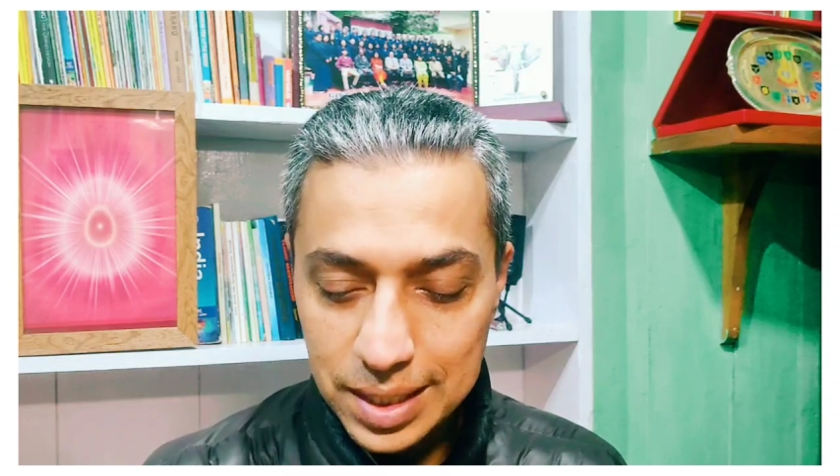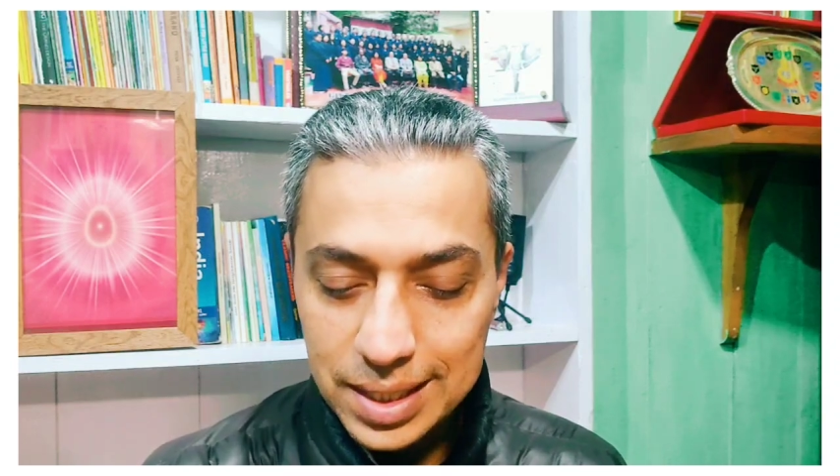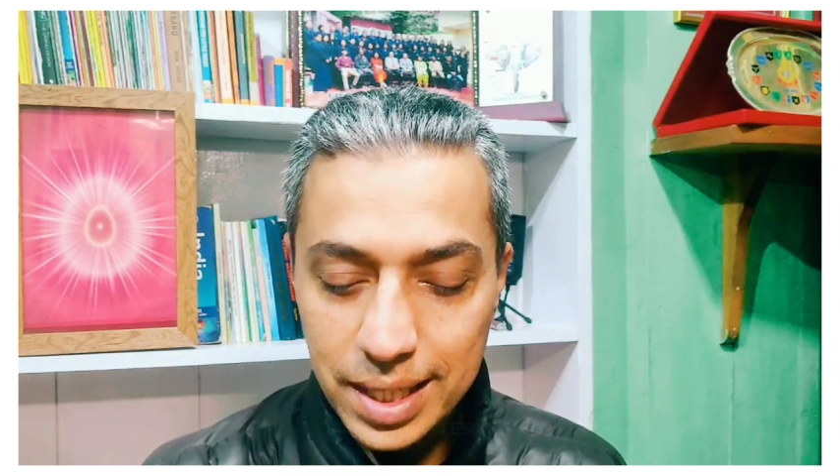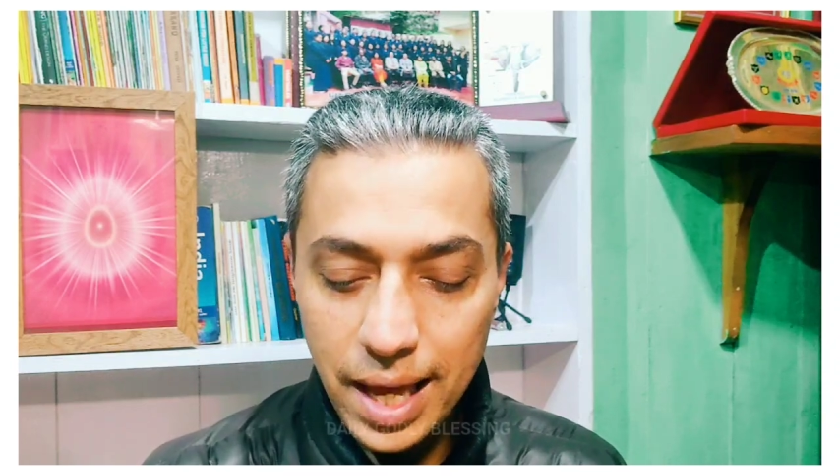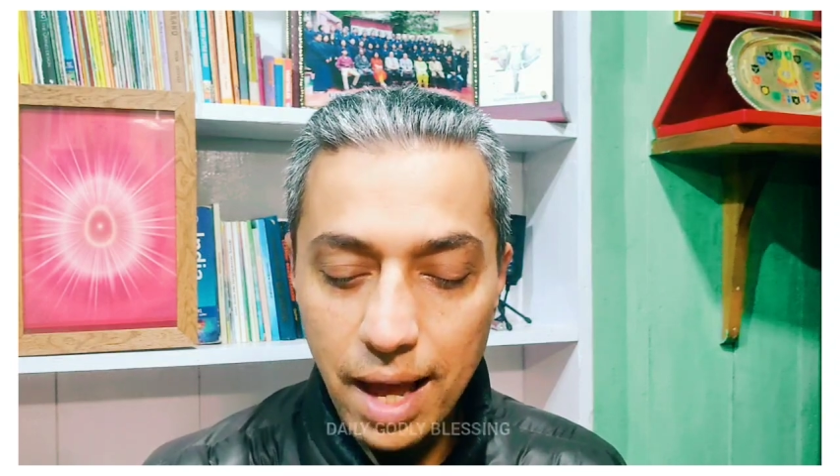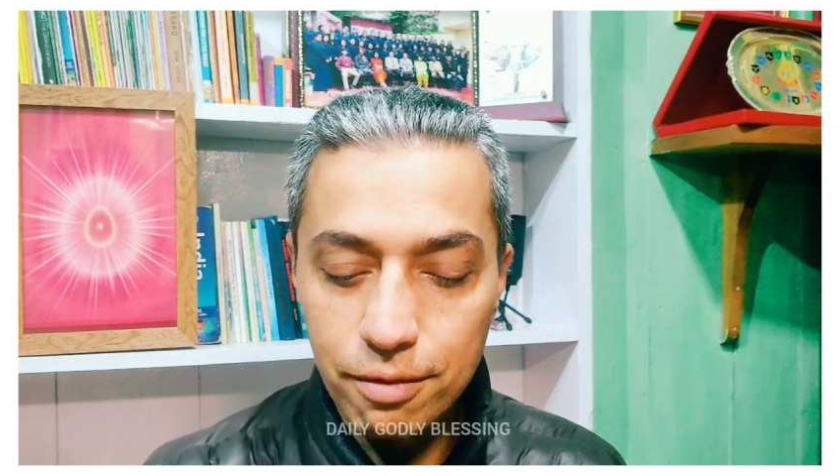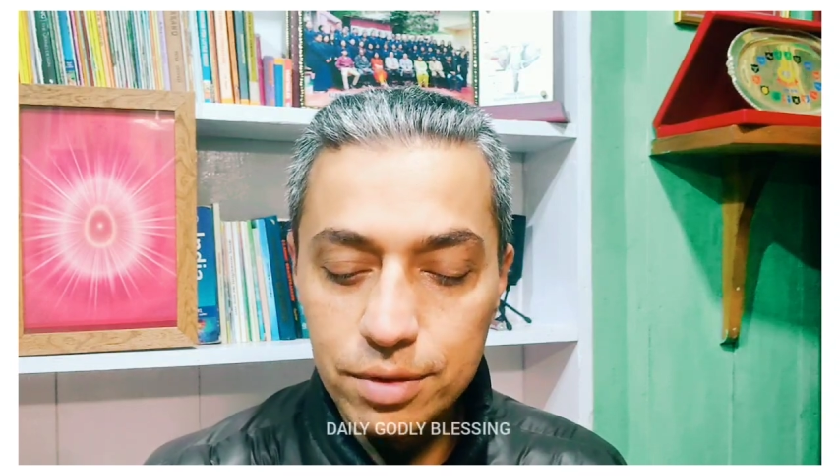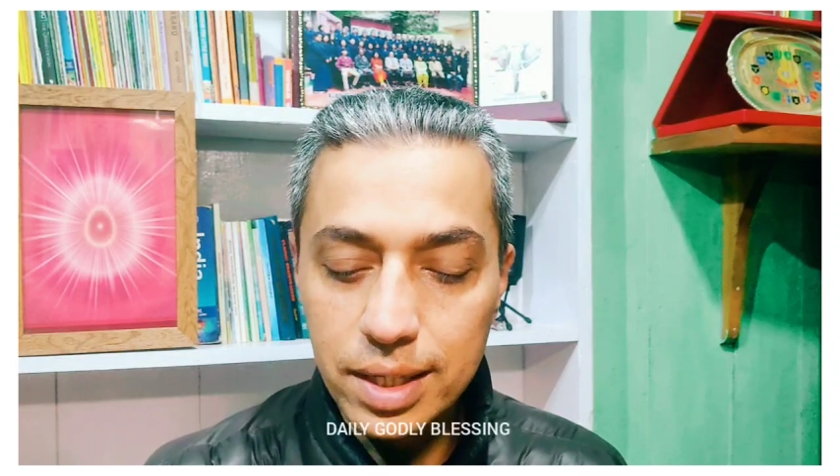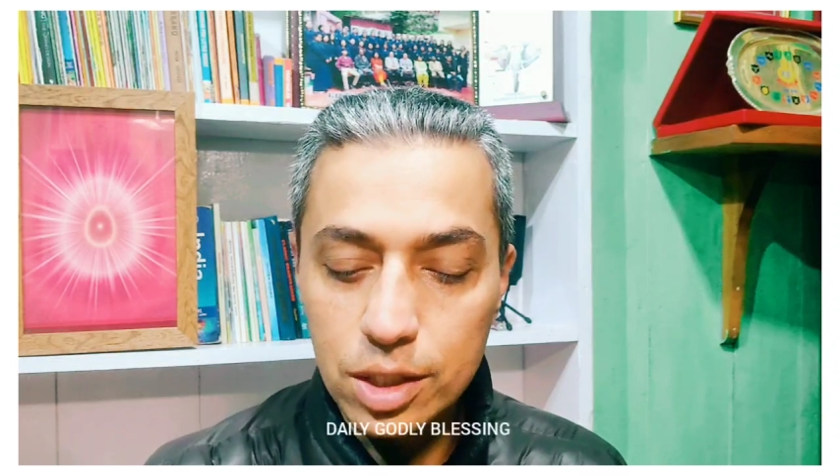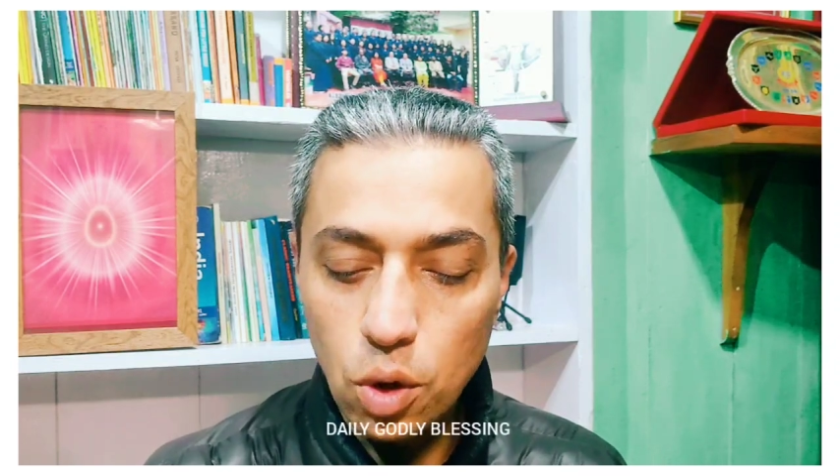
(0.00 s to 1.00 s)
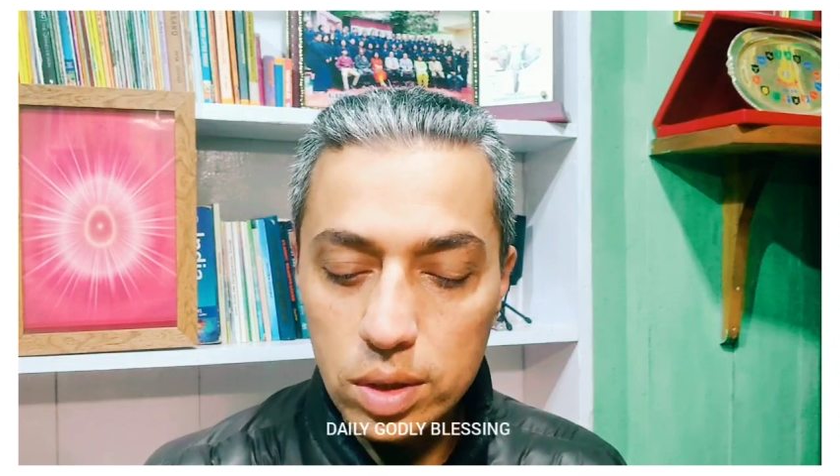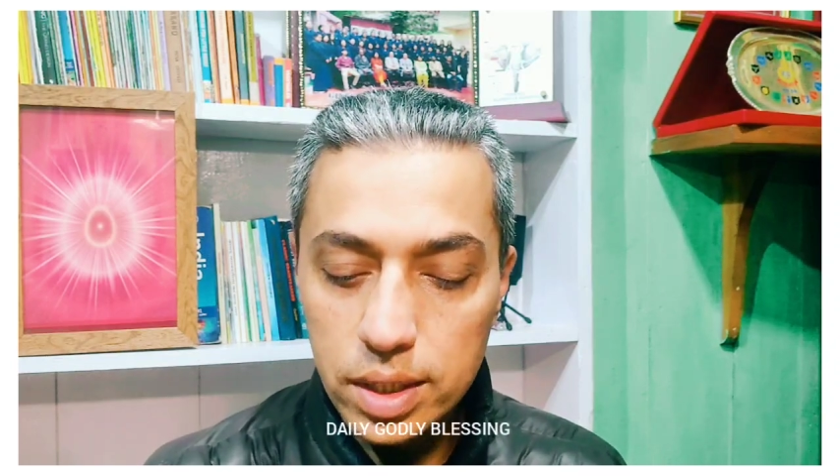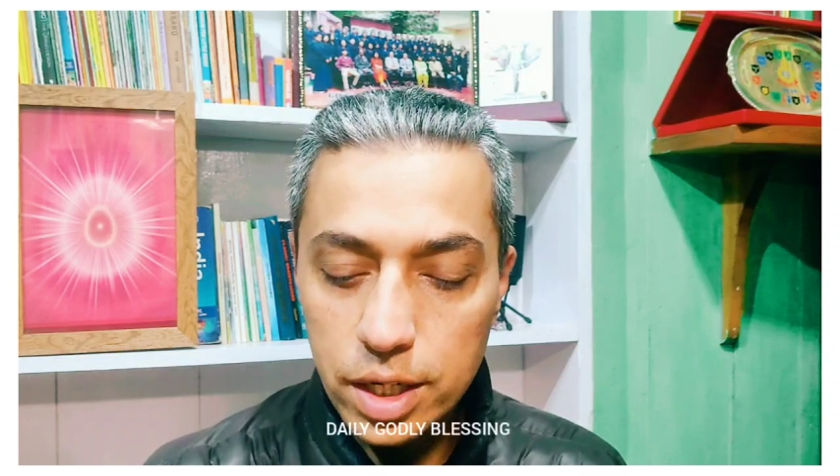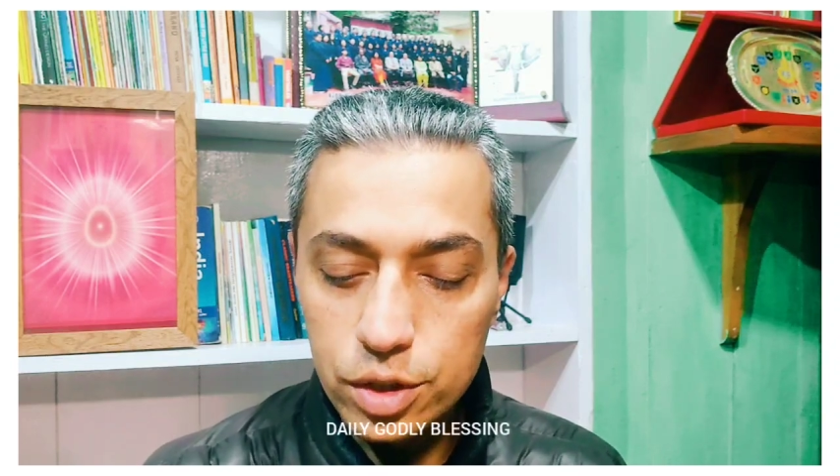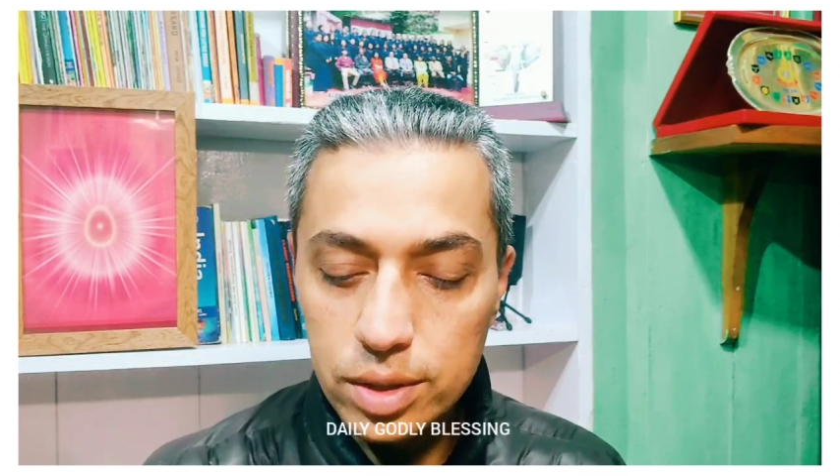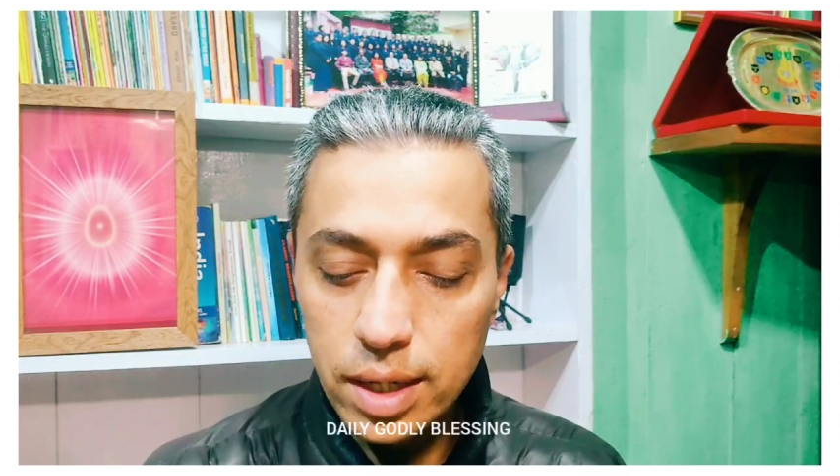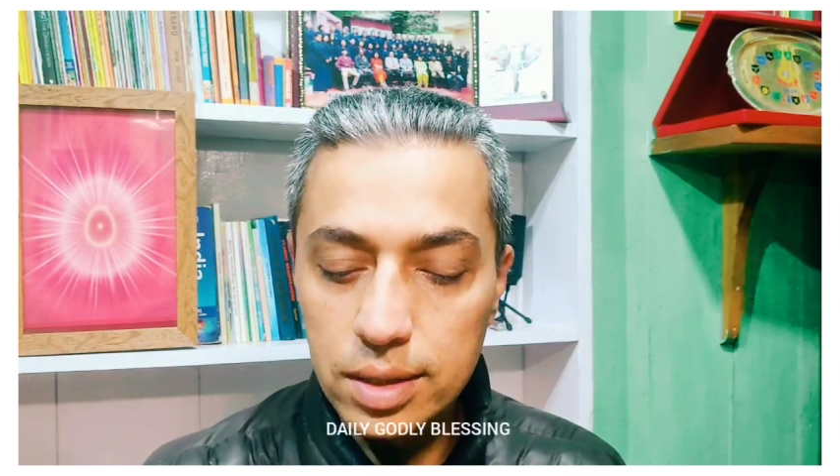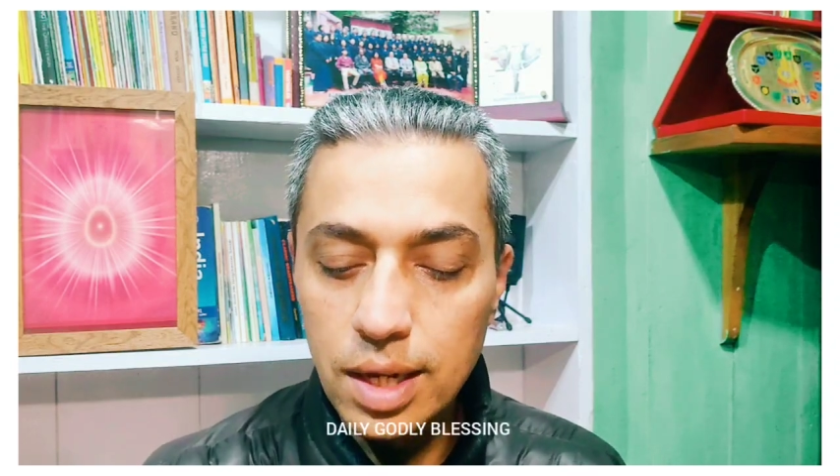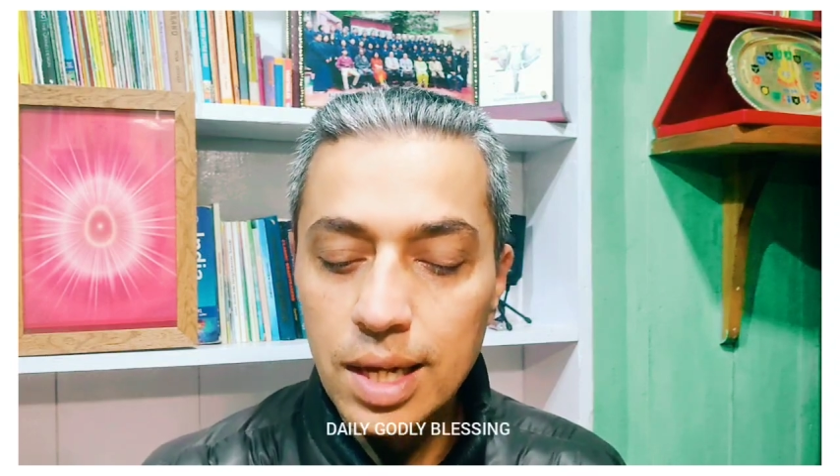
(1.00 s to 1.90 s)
They have the intoxication that